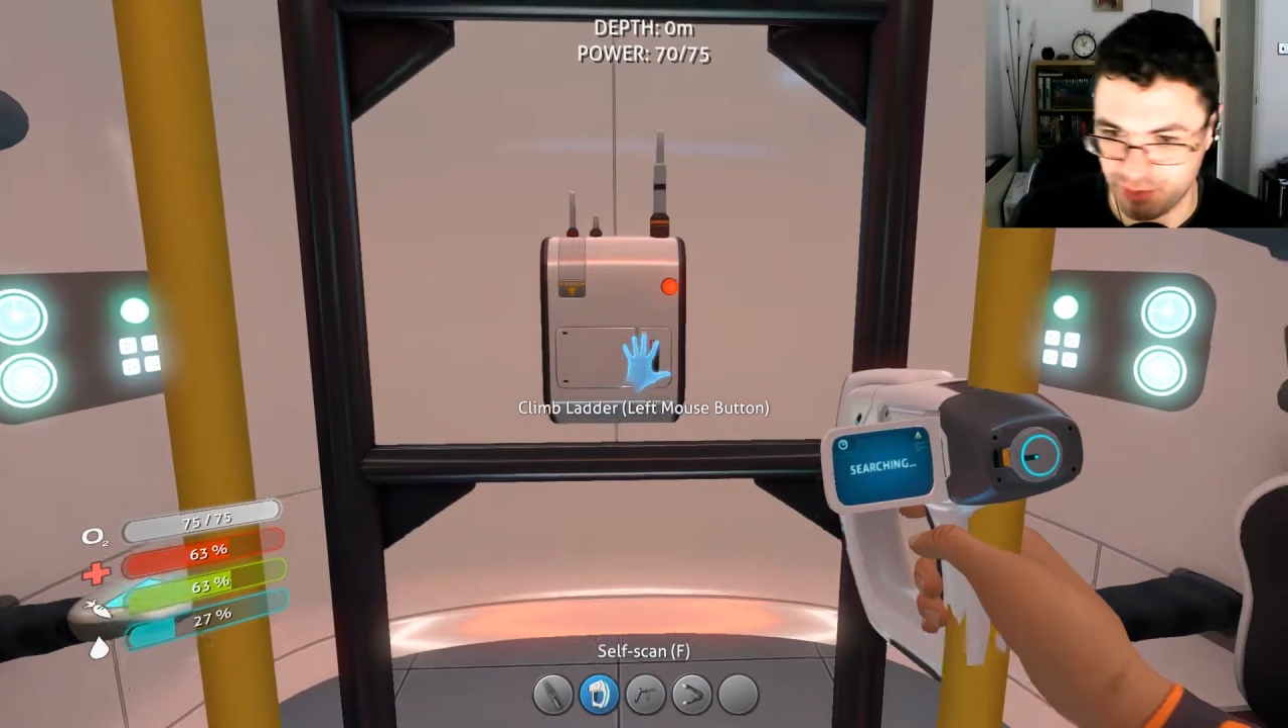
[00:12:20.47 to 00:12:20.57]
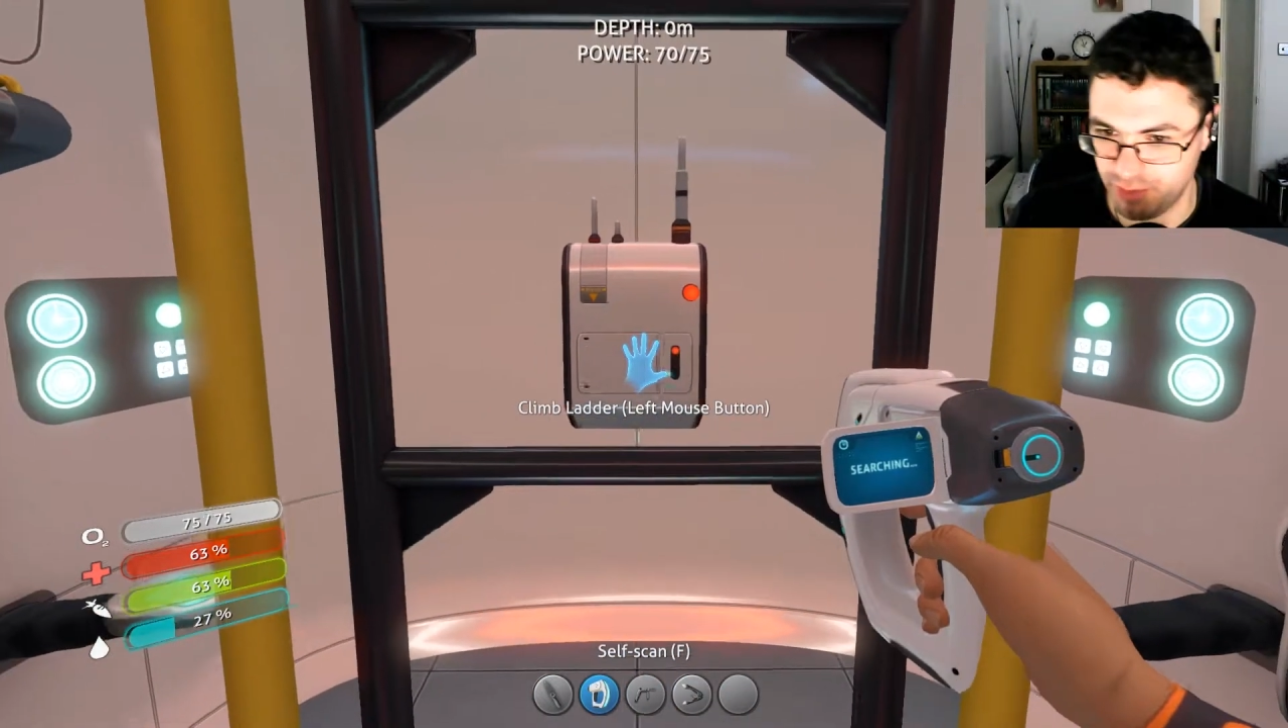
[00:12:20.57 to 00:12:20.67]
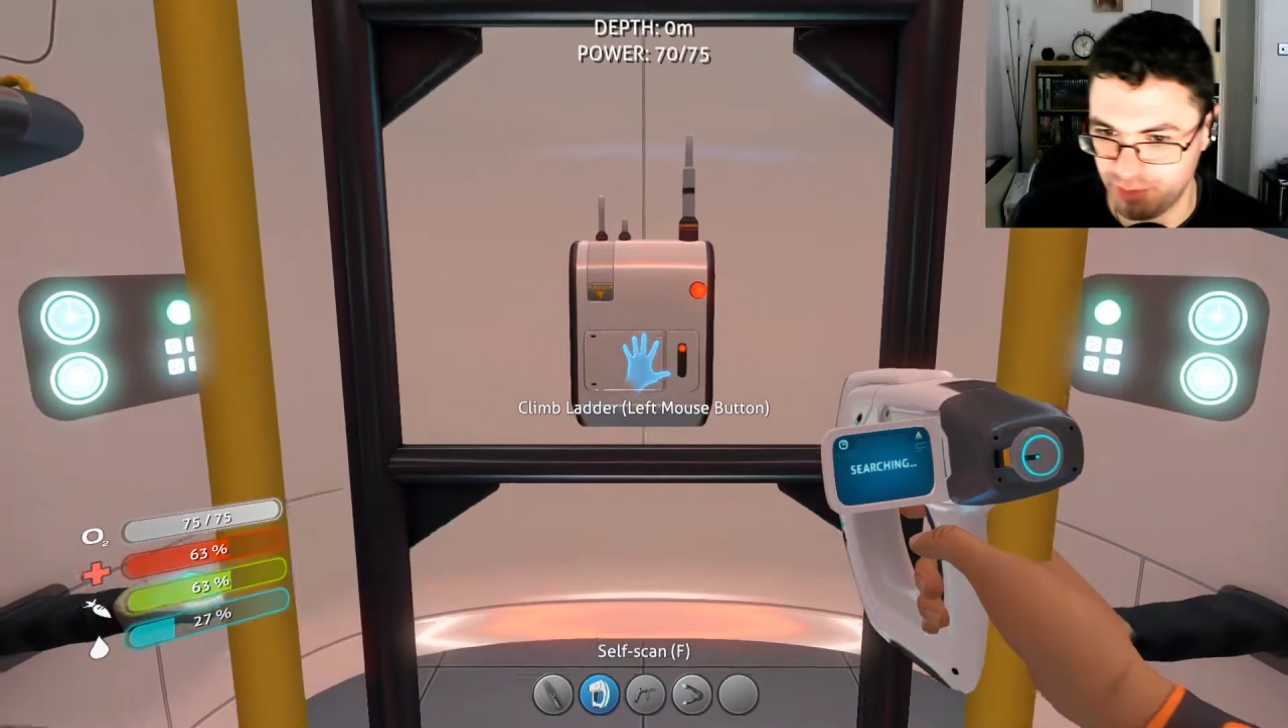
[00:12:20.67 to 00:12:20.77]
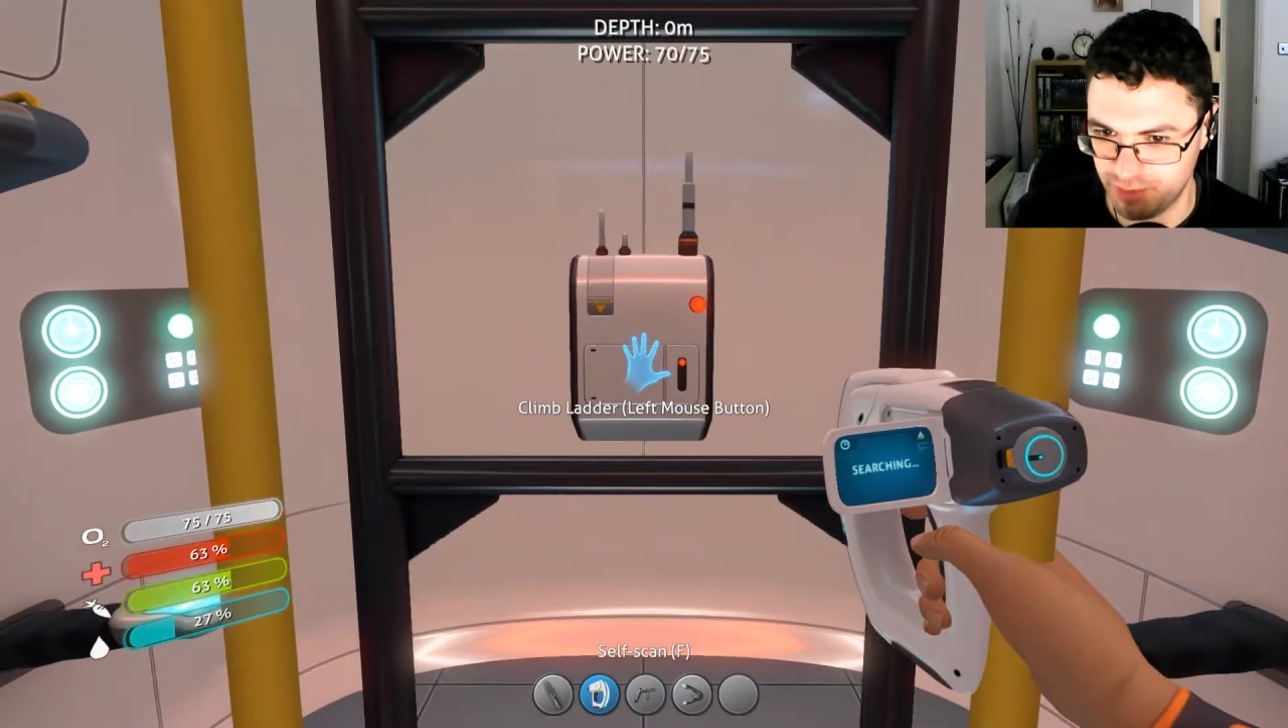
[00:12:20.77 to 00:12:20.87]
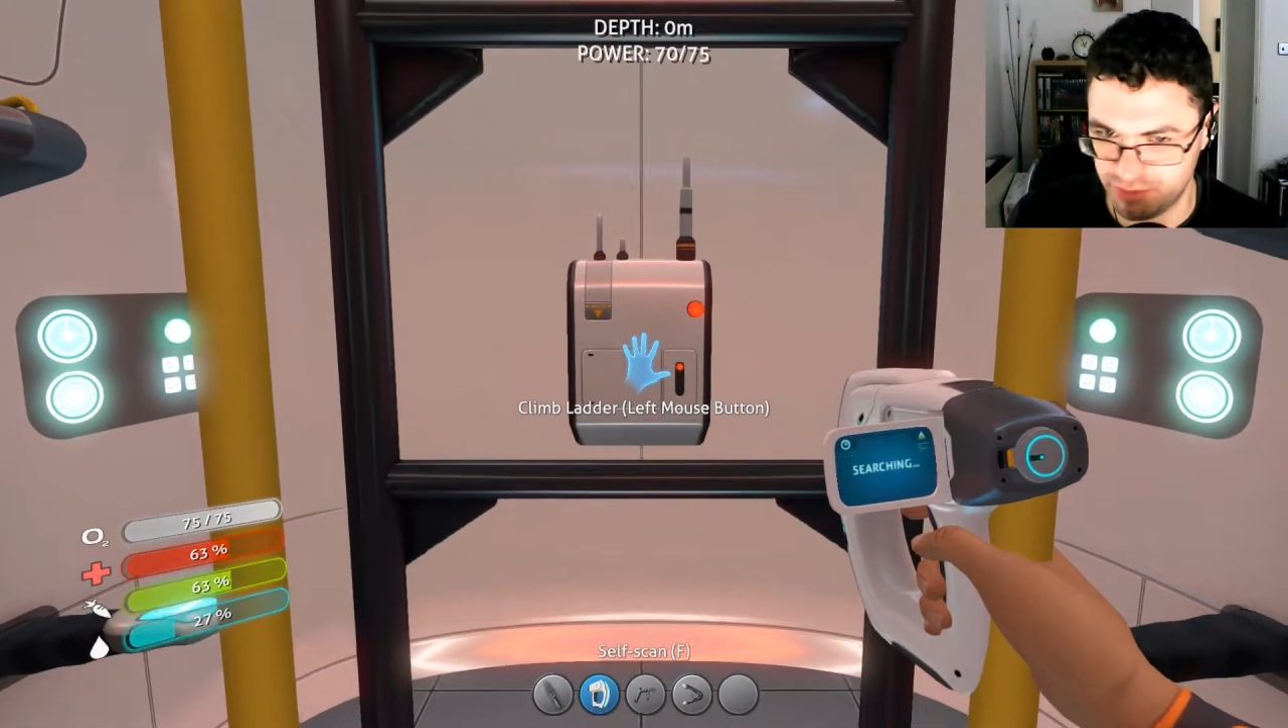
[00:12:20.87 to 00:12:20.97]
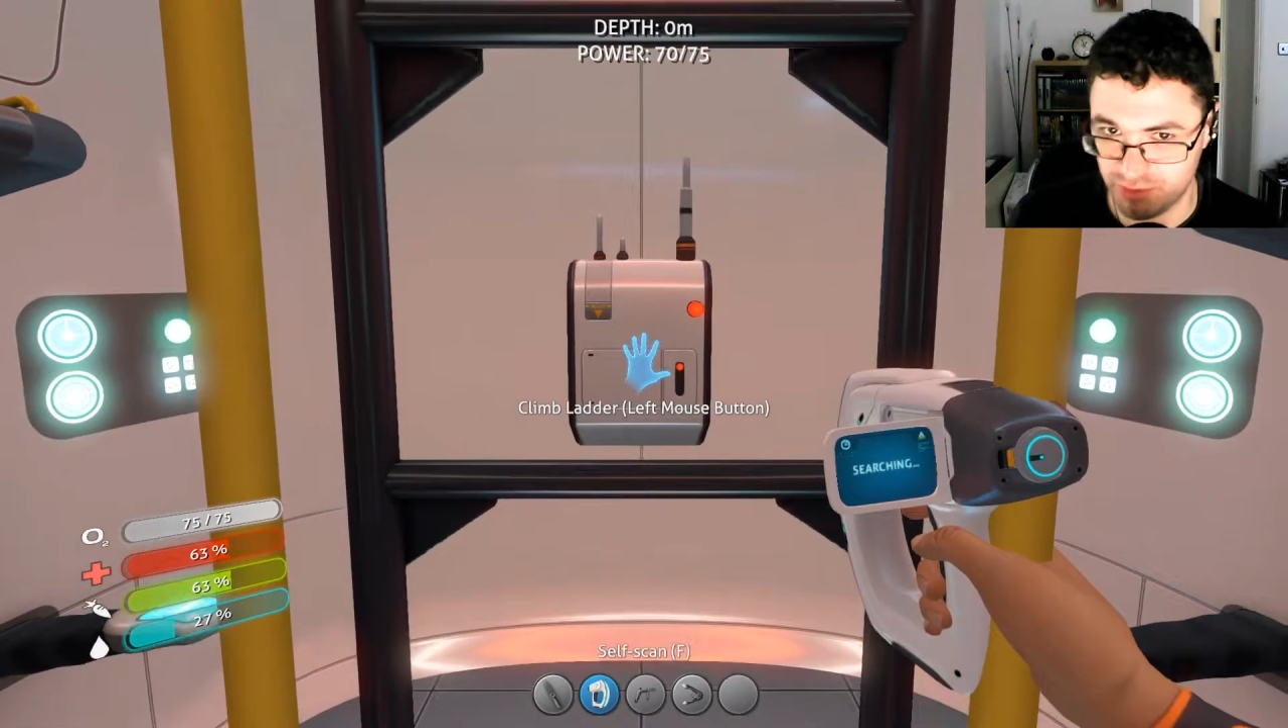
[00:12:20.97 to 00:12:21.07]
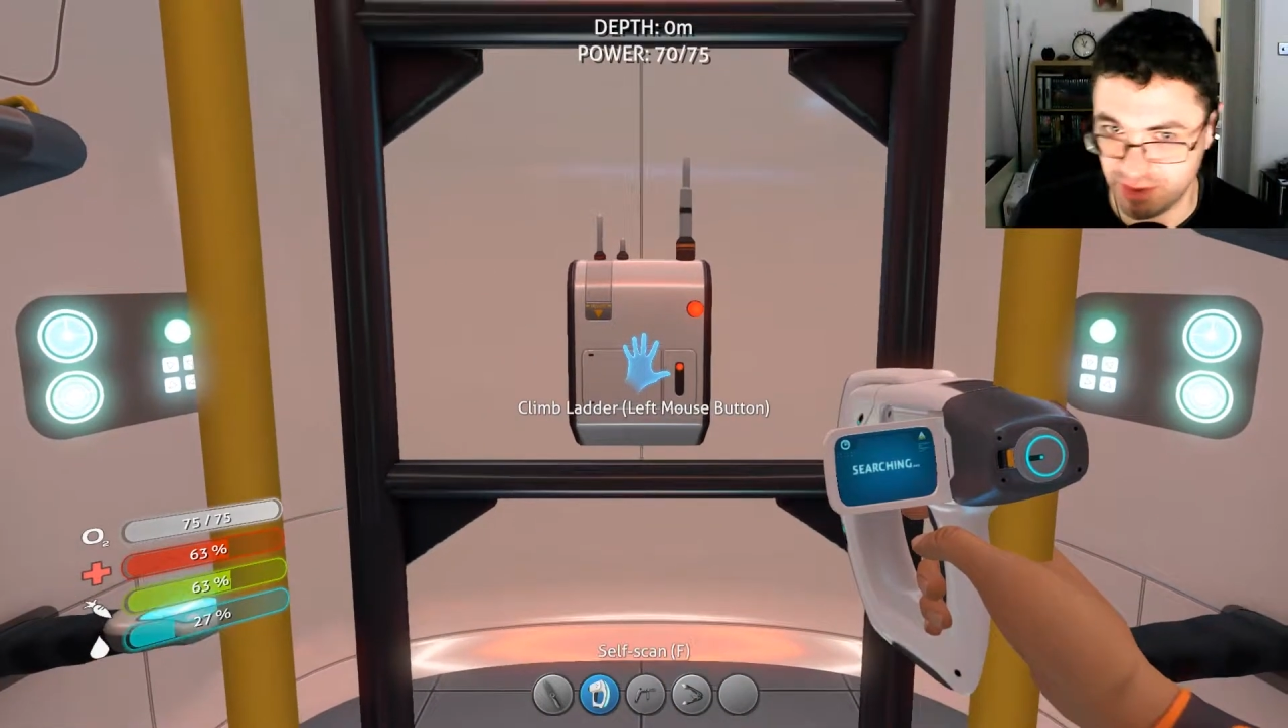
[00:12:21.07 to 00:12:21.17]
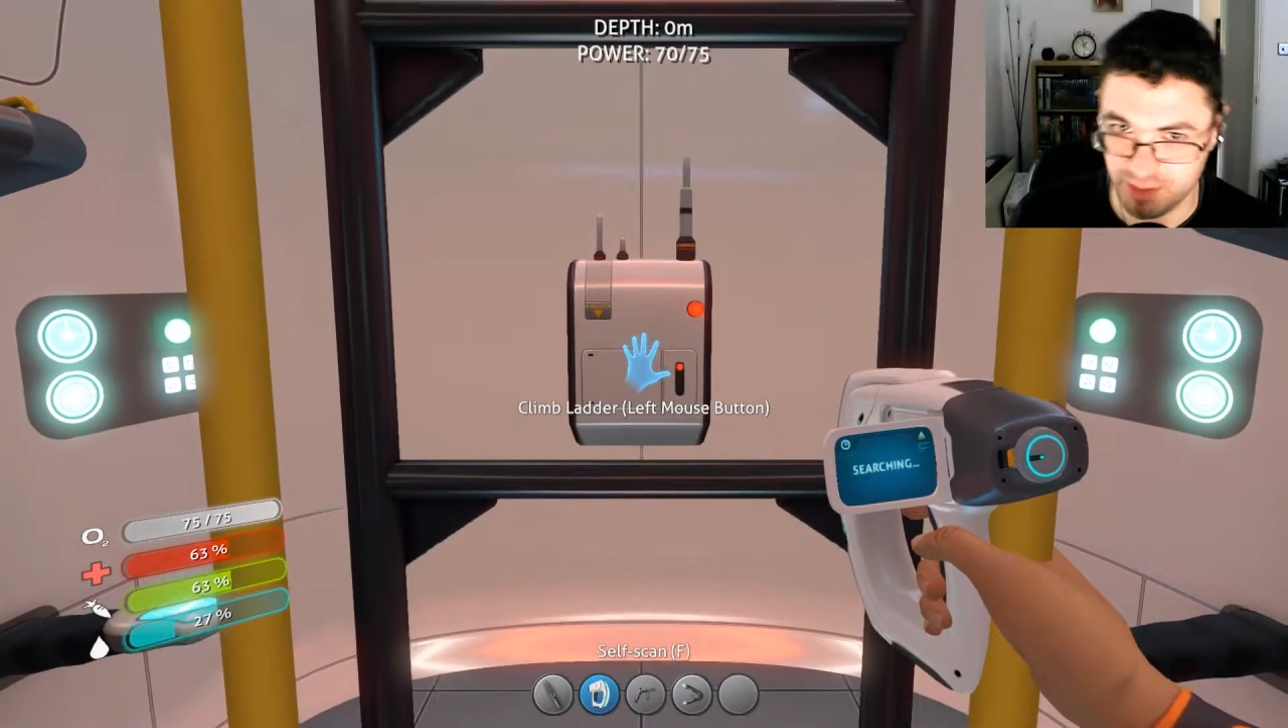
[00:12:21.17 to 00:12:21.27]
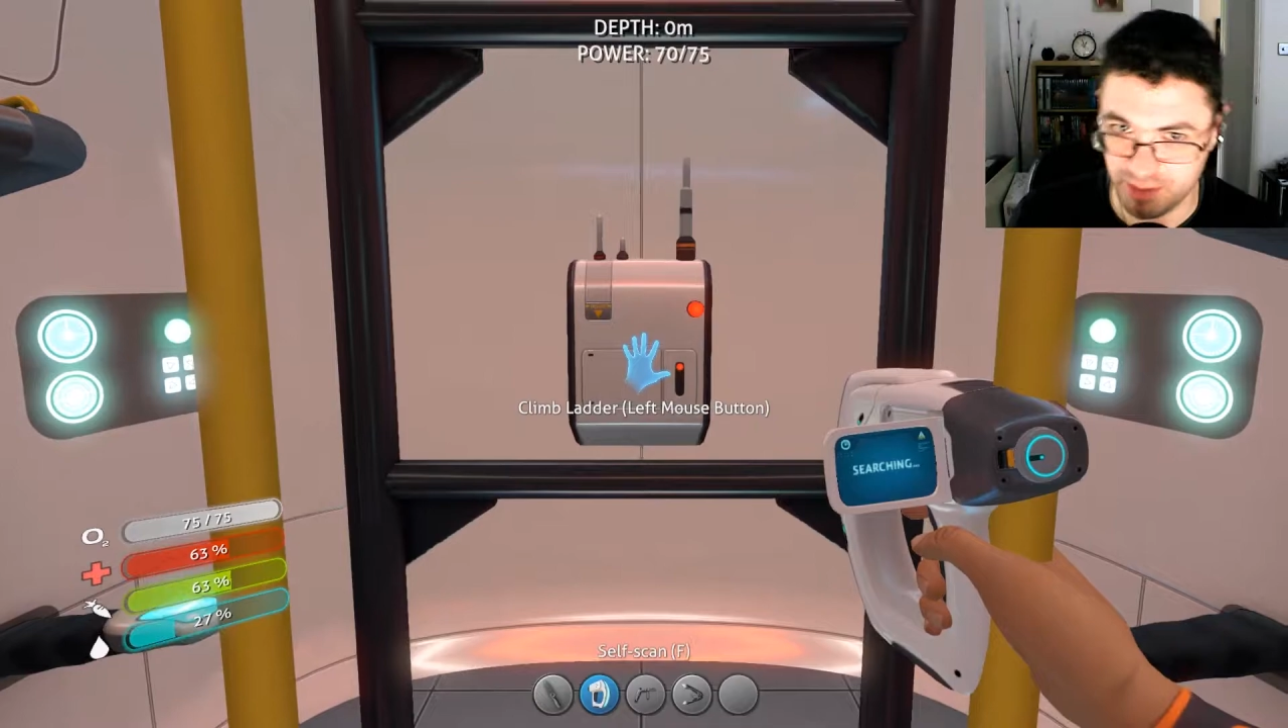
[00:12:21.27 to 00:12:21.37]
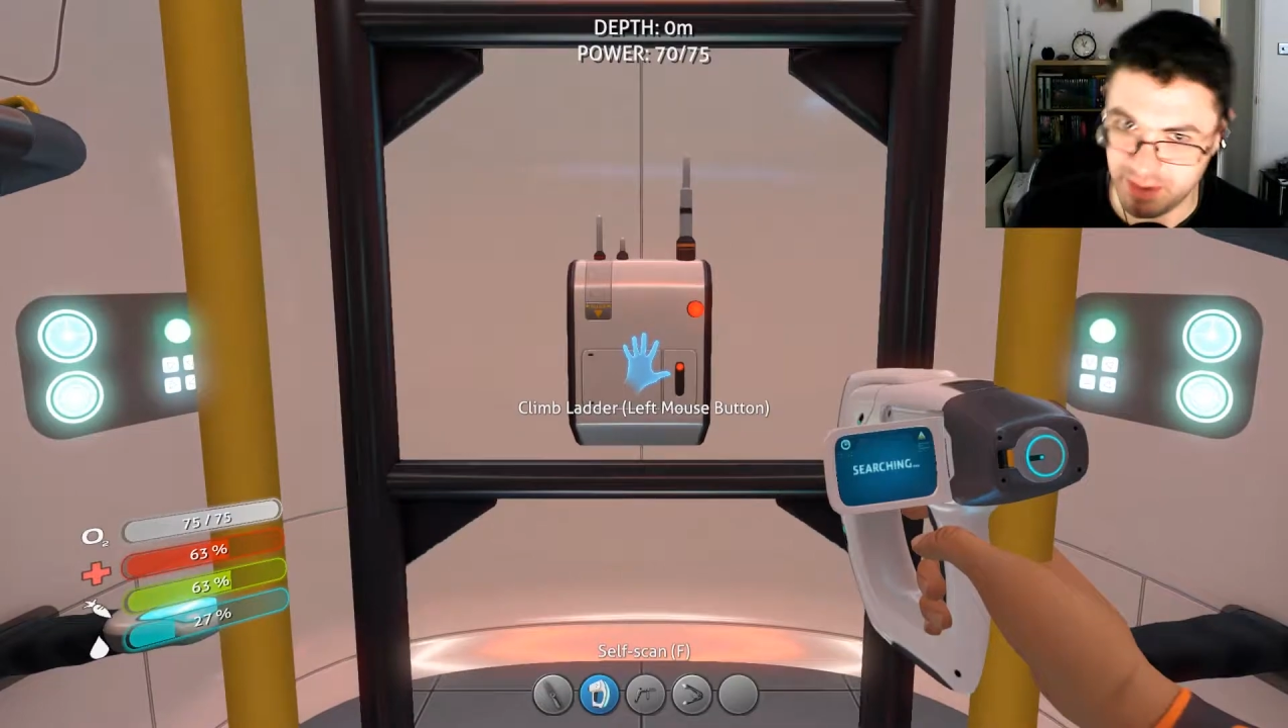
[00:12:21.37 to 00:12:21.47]
you wouldn't want to
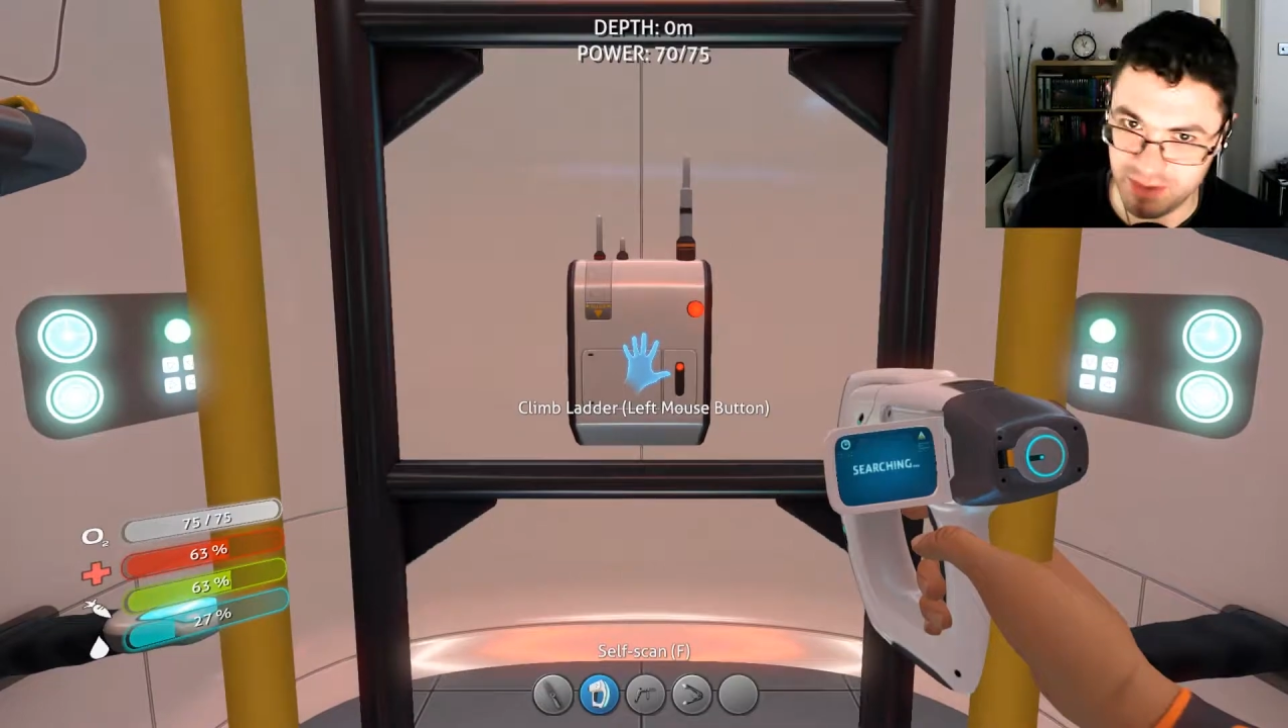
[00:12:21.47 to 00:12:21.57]
drink the bleach